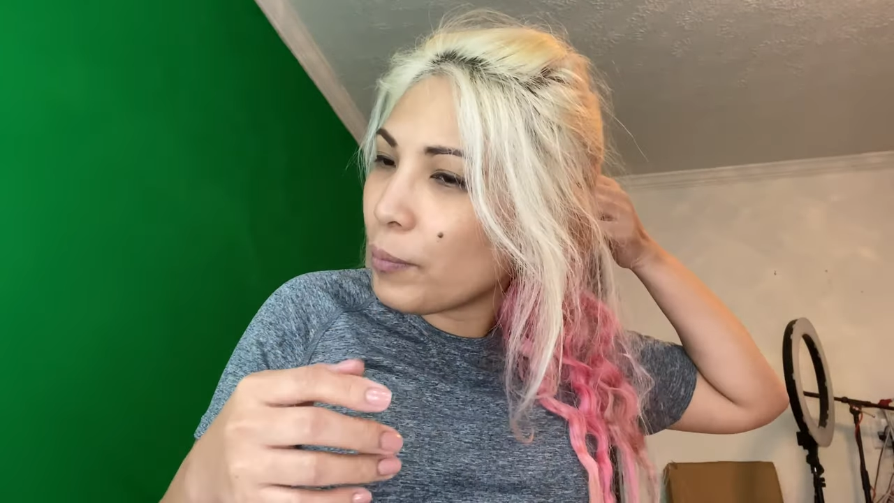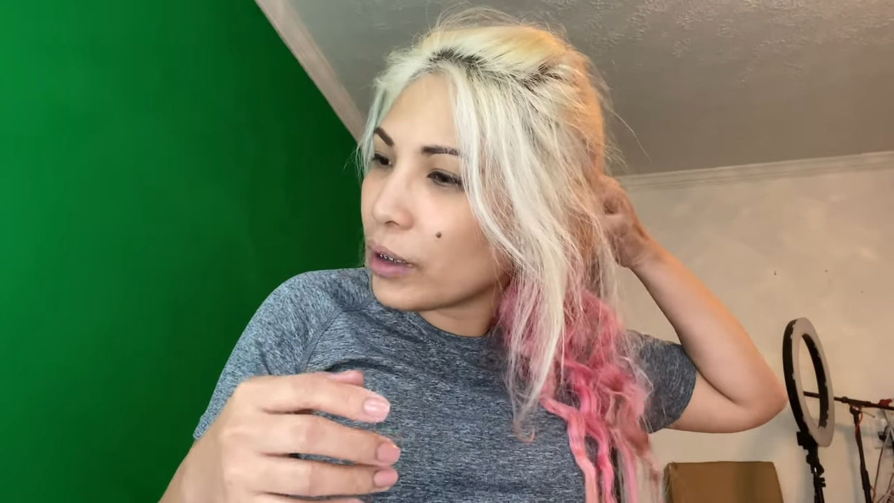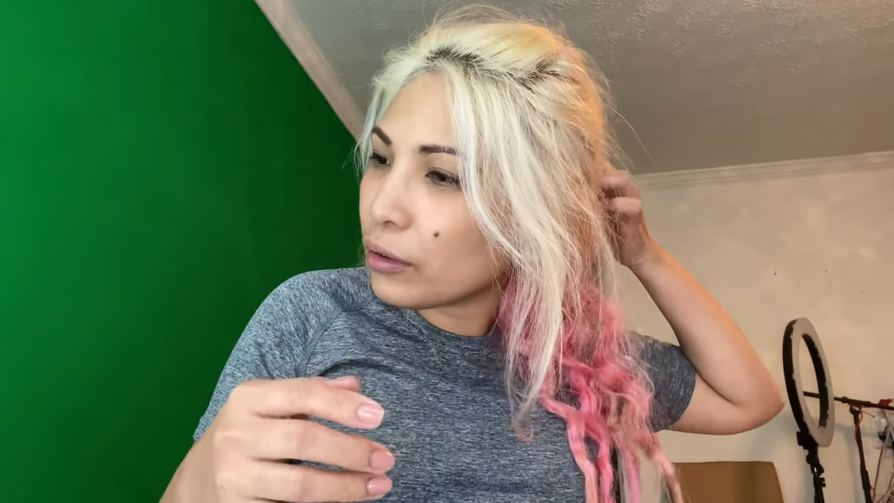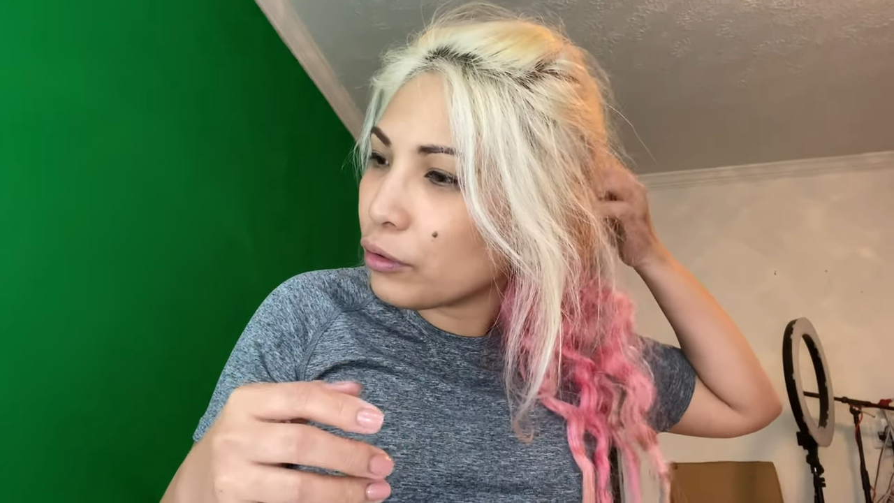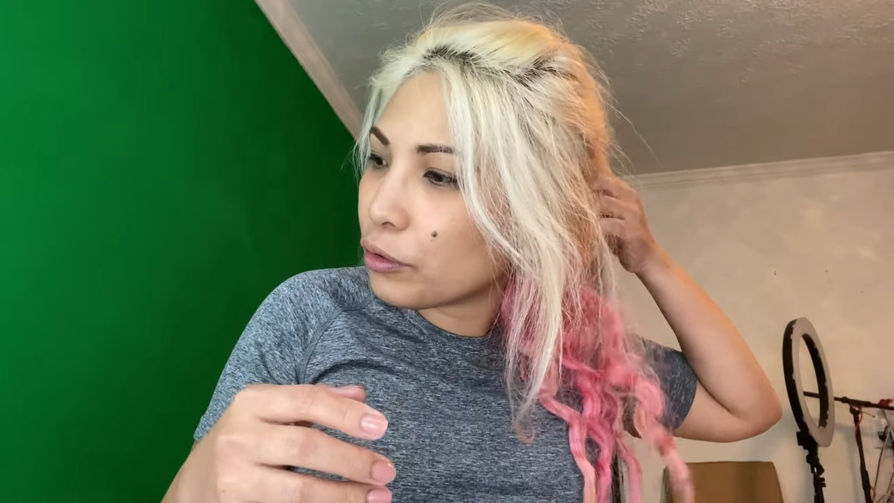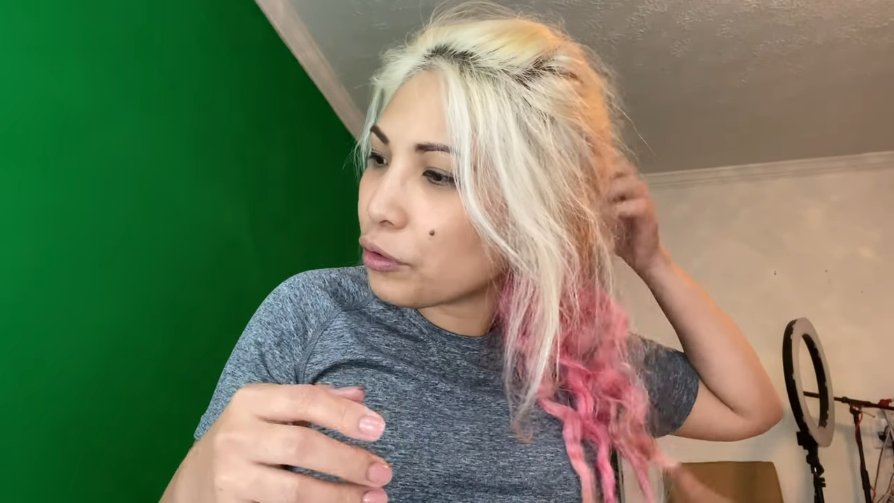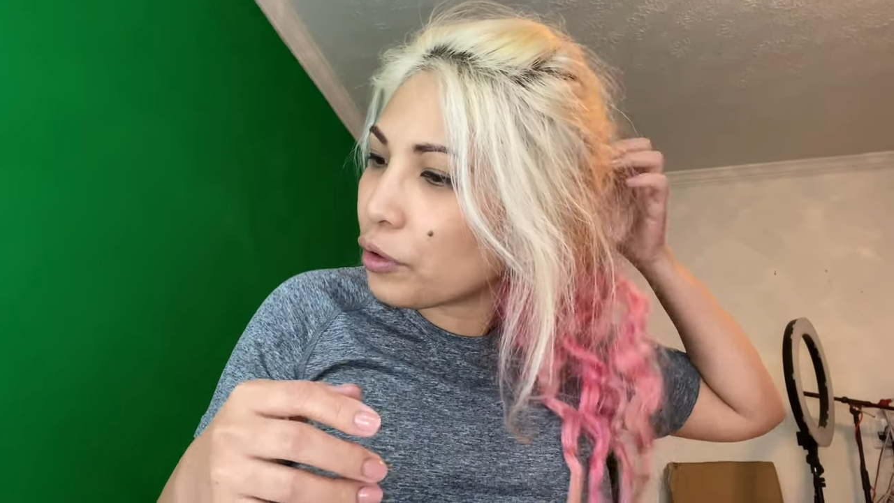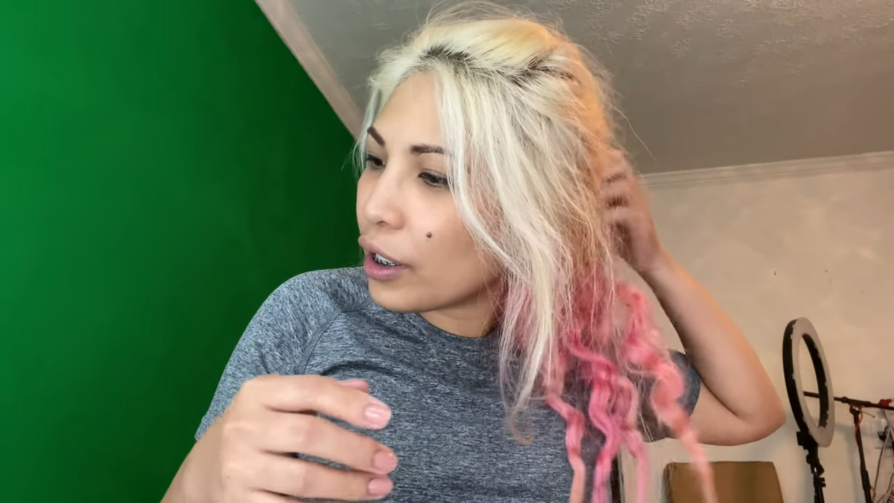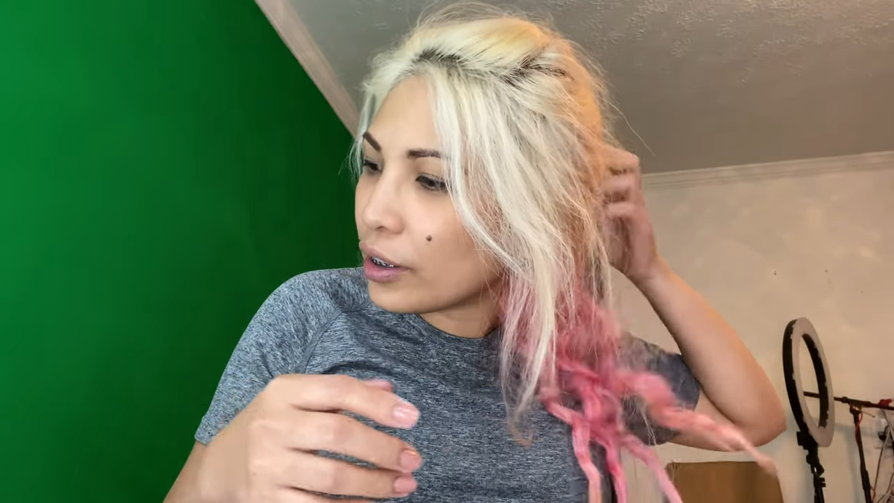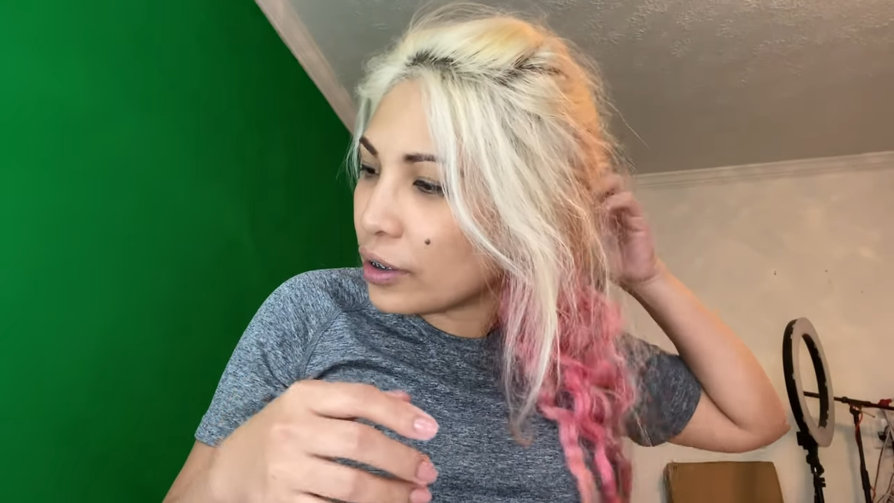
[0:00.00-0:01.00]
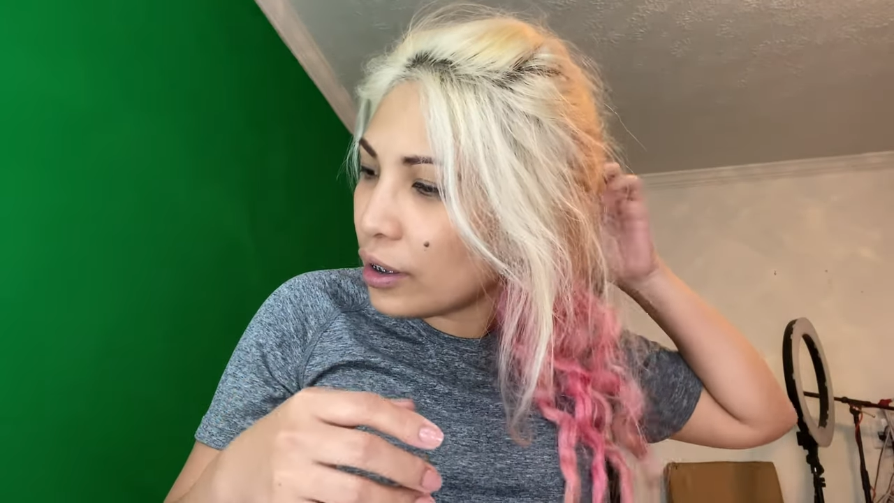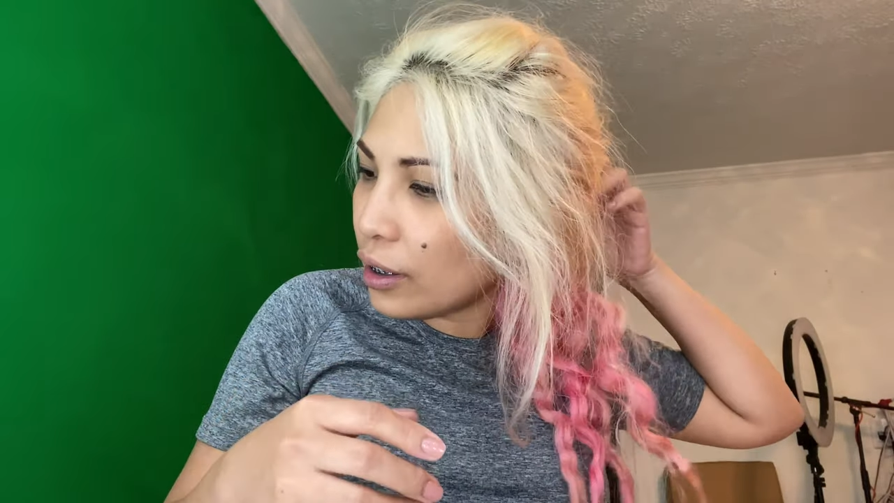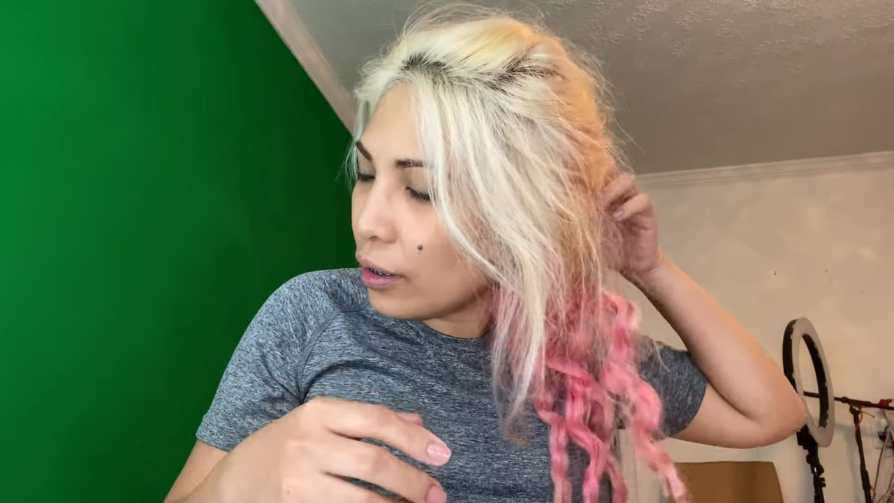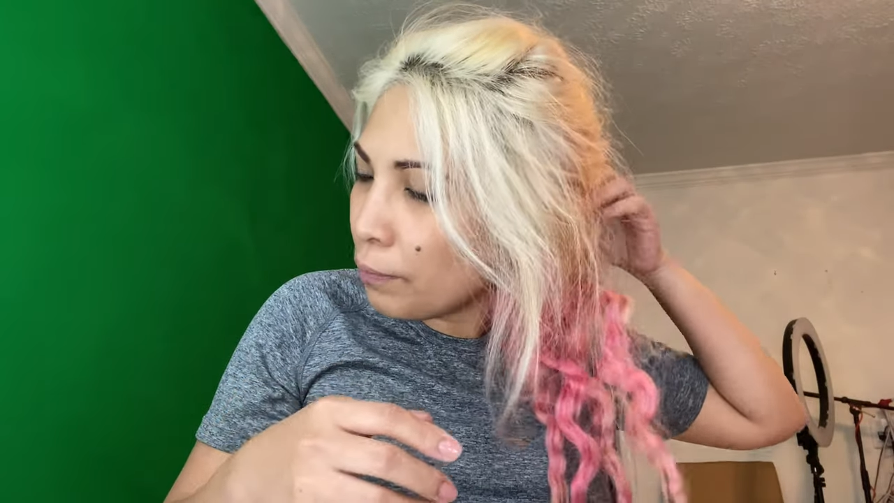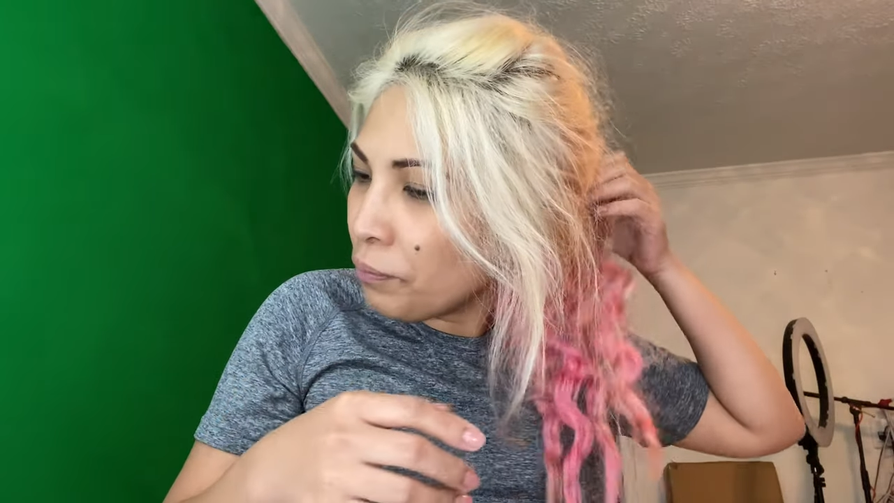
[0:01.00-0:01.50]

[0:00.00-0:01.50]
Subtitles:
might look crazy